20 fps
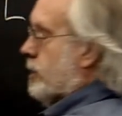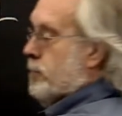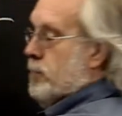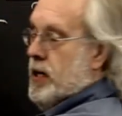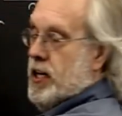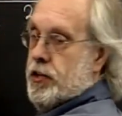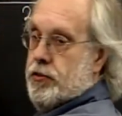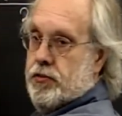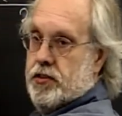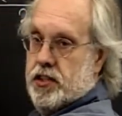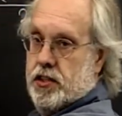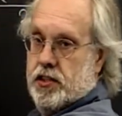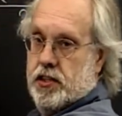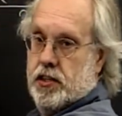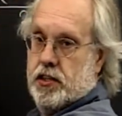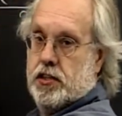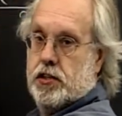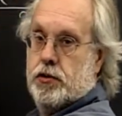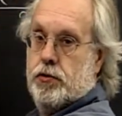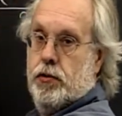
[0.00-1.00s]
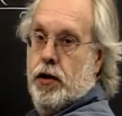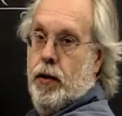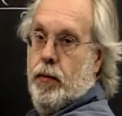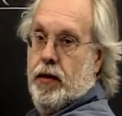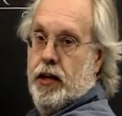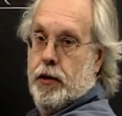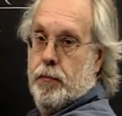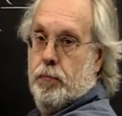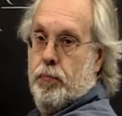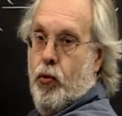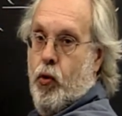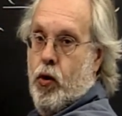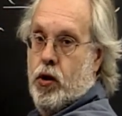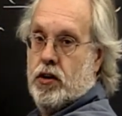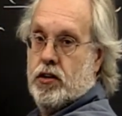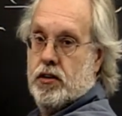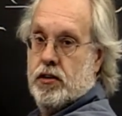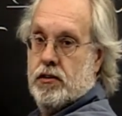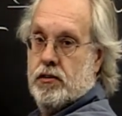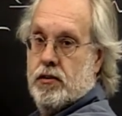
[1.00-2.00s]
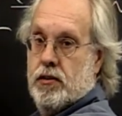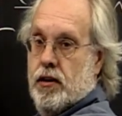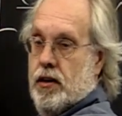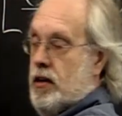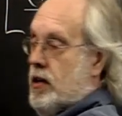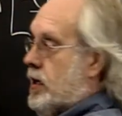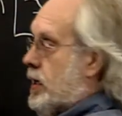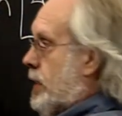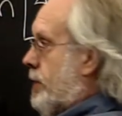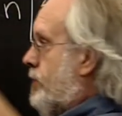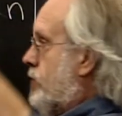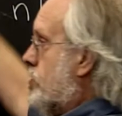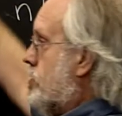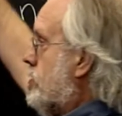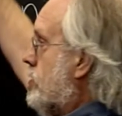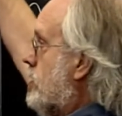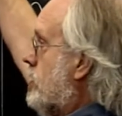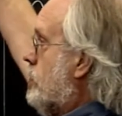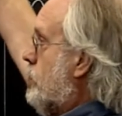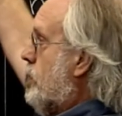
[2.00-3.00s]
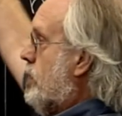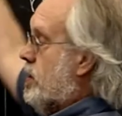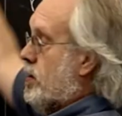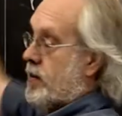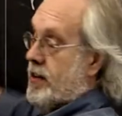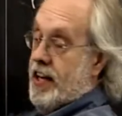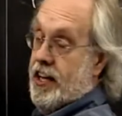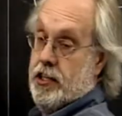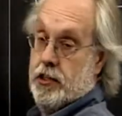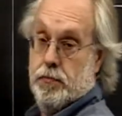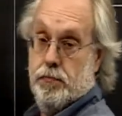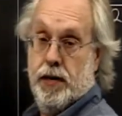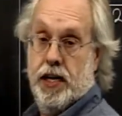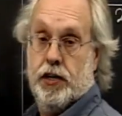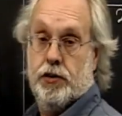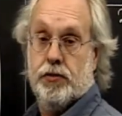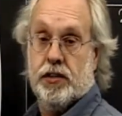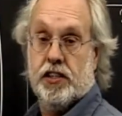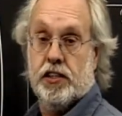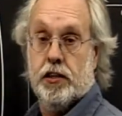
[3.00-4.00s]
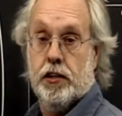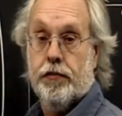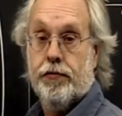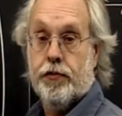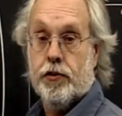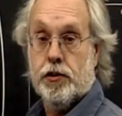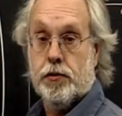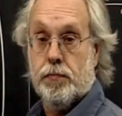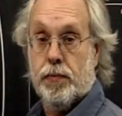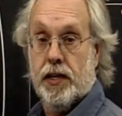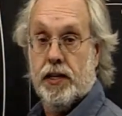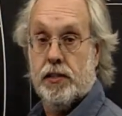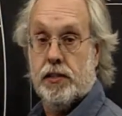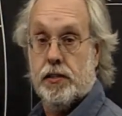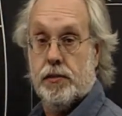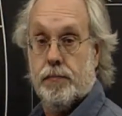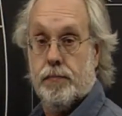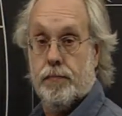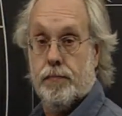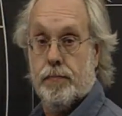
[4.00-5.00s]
of matrix is extremely important if you start with a dense matrix in the first place.